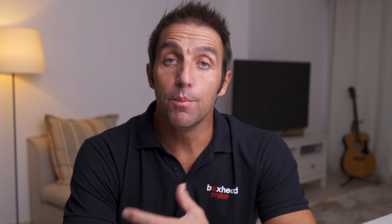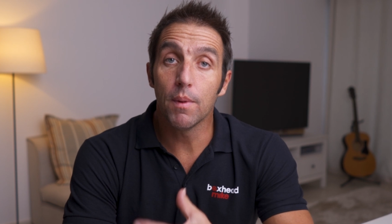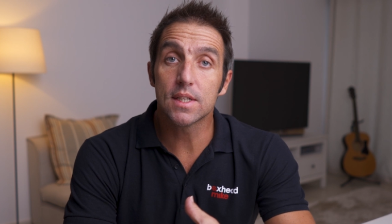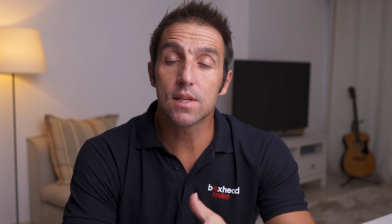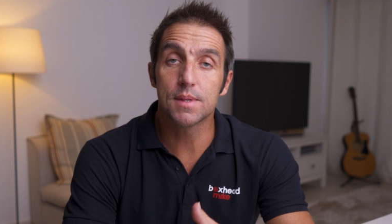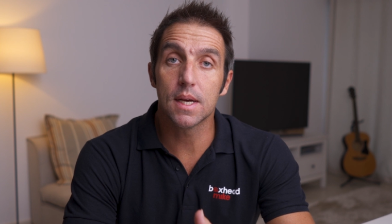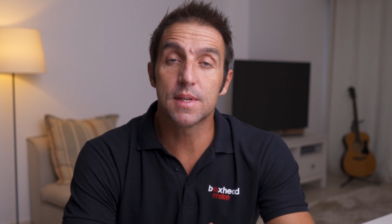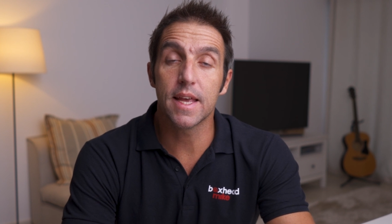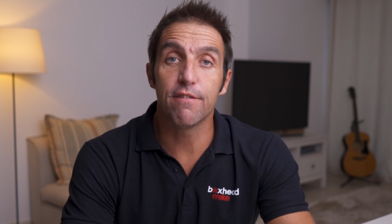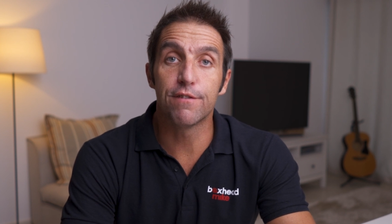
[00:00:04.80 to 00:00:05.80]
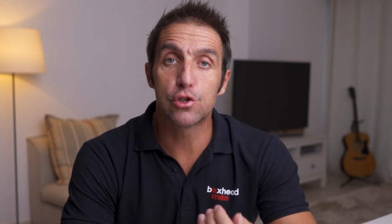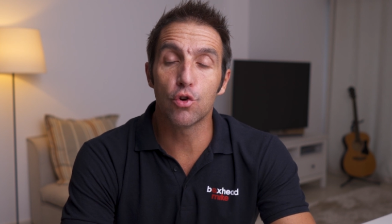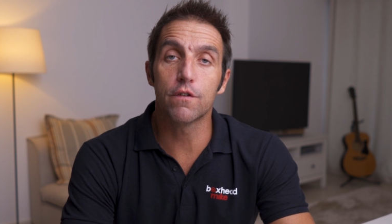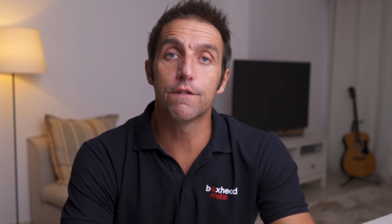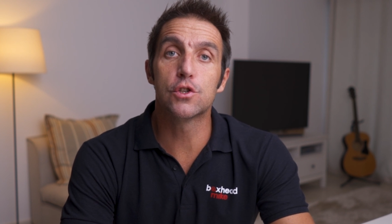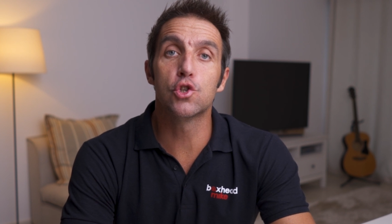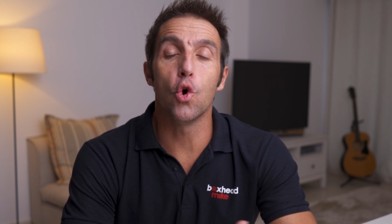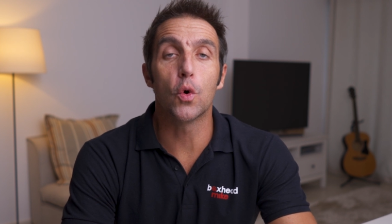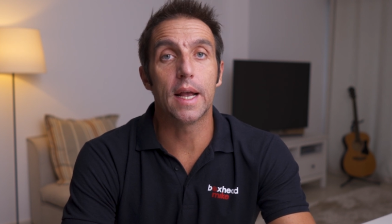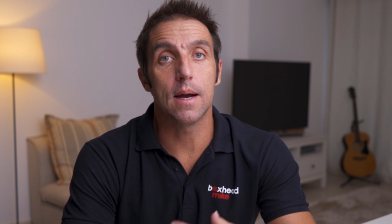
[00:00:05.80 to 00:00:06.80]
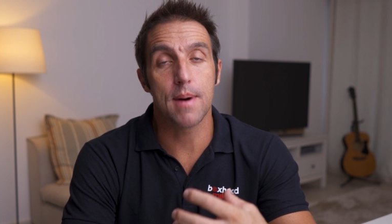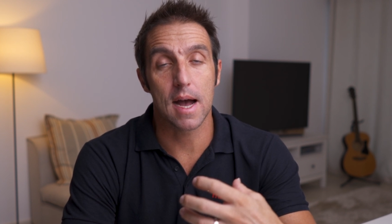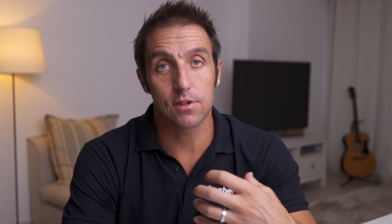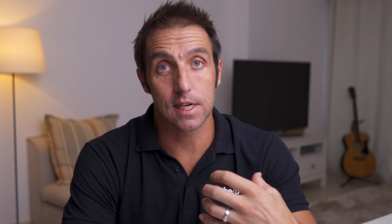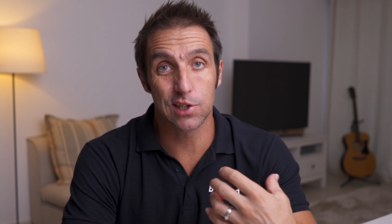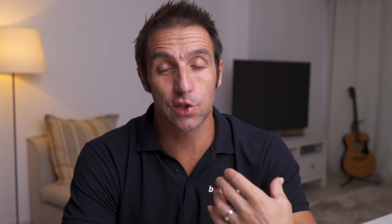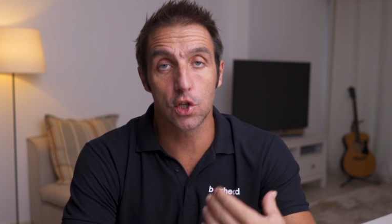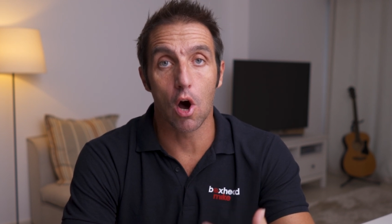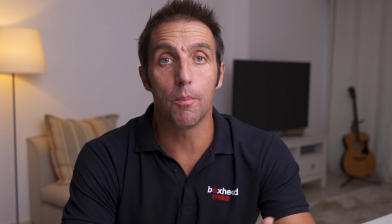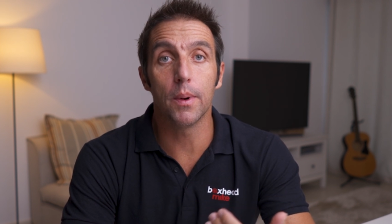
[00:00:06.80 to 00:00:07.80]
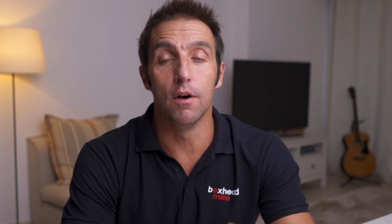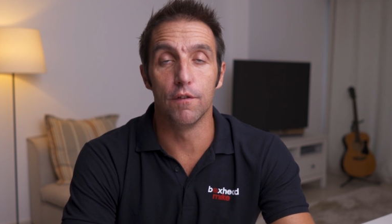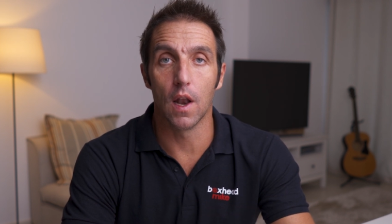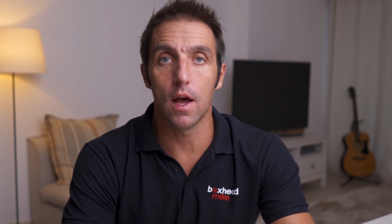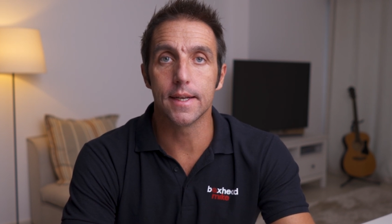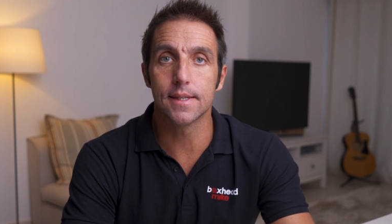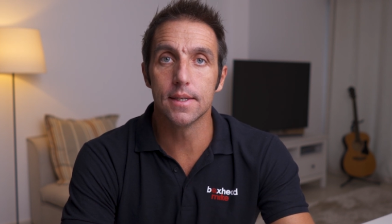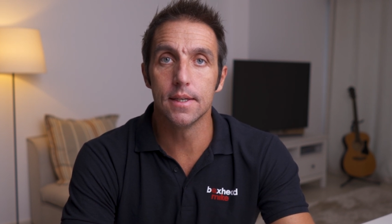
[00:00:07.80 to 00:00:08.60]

You might sometimes hear photographers talking about a stop of light.